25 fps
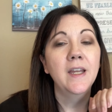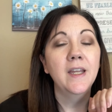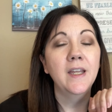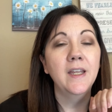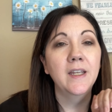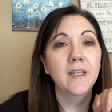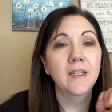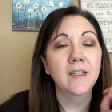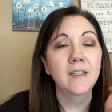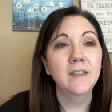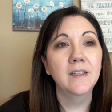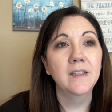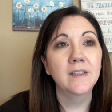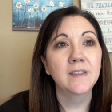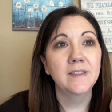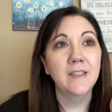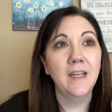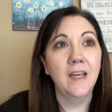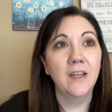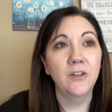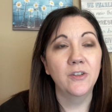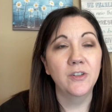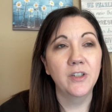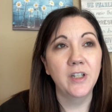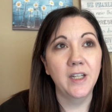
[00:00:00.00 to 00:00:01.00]
in
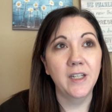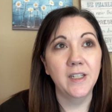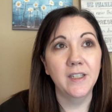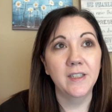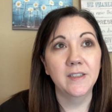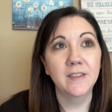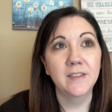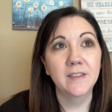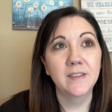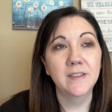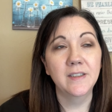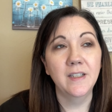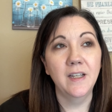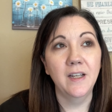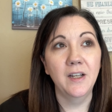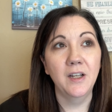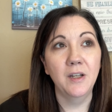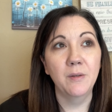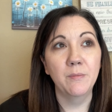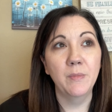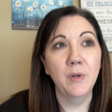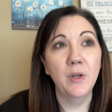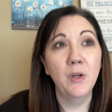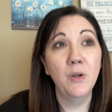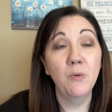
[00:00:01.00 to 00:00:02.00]
Saturday's
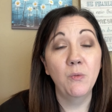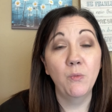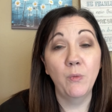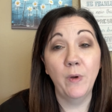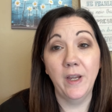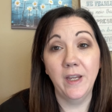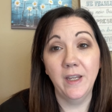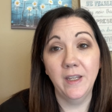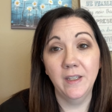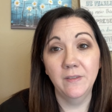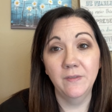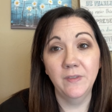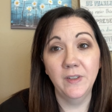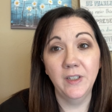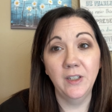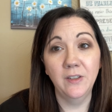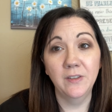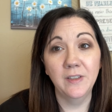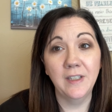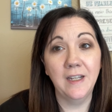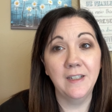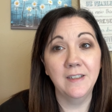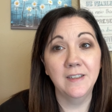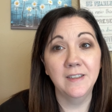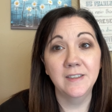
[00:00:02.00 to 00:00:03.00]
um, weigh-in video.
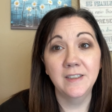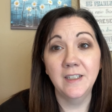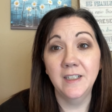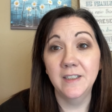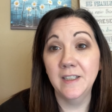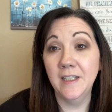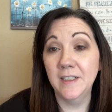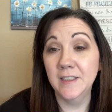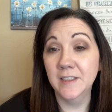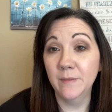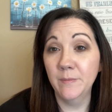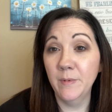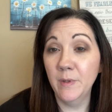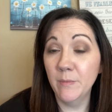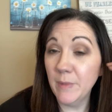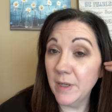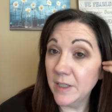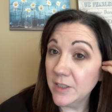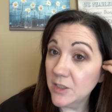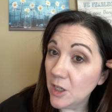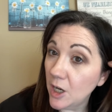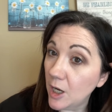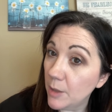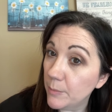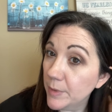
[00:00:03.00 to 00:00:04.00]
I decided that's gonna be my
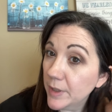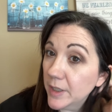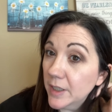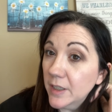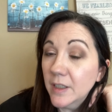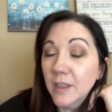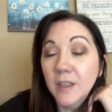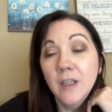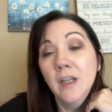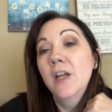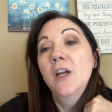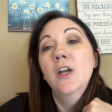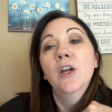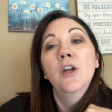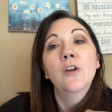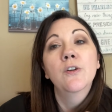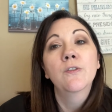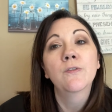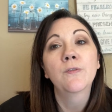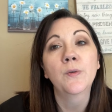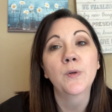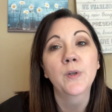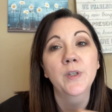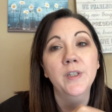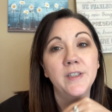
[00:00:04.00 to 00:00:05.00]
topic
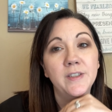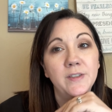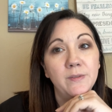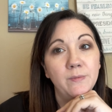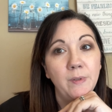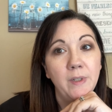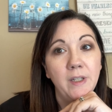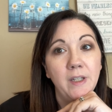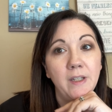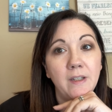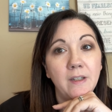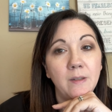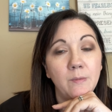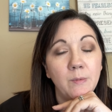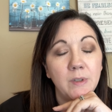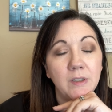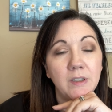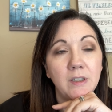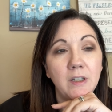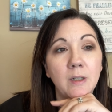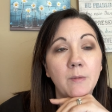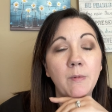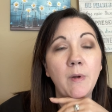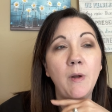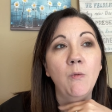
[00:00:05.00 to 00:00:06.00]
for this week. I'm gonna
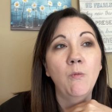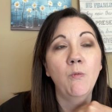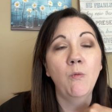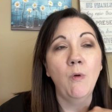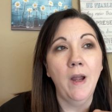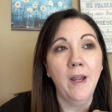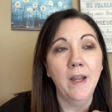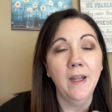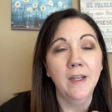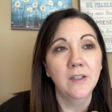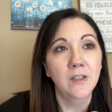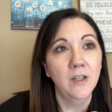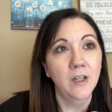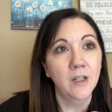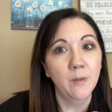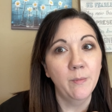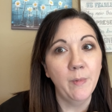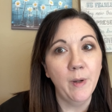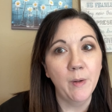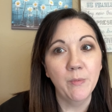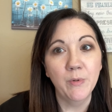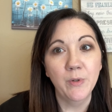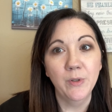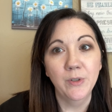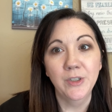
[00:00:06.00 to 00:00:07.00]
talk about why I talk
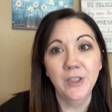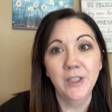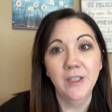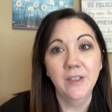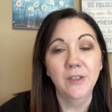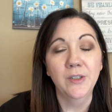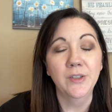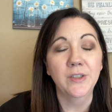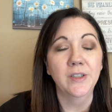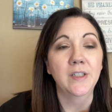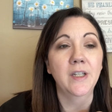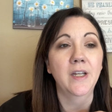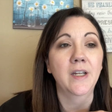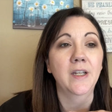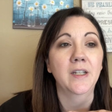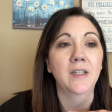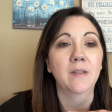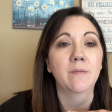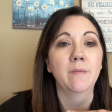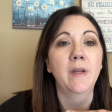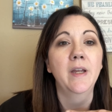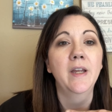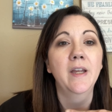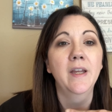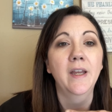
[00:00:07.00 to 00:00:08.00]
about protein all the
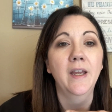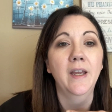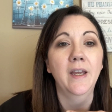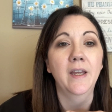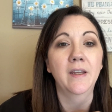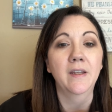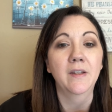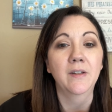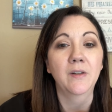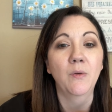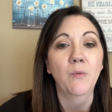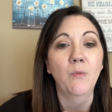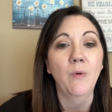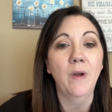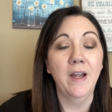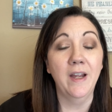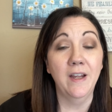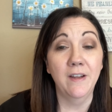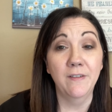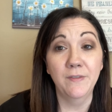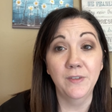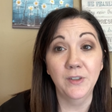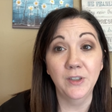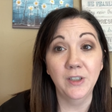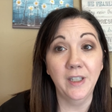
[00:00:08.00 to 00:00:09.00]
time and why
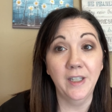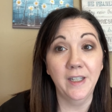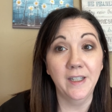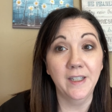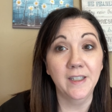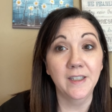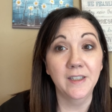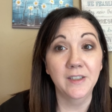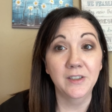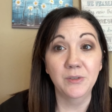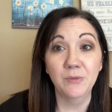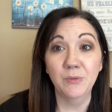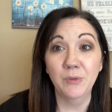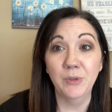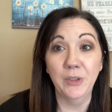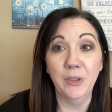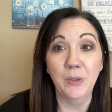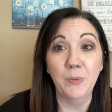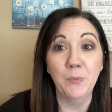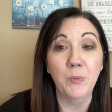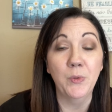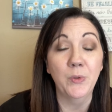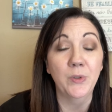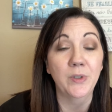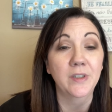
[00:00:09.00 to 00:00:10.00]
I feel like it's really
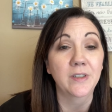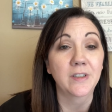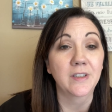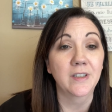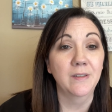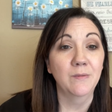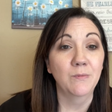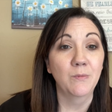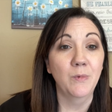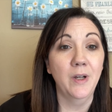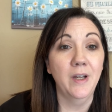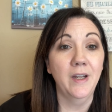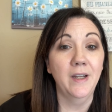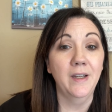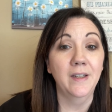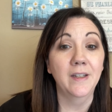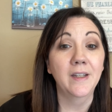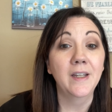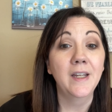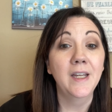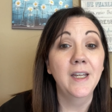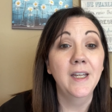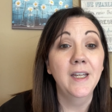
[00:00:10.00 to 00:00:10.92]
important and why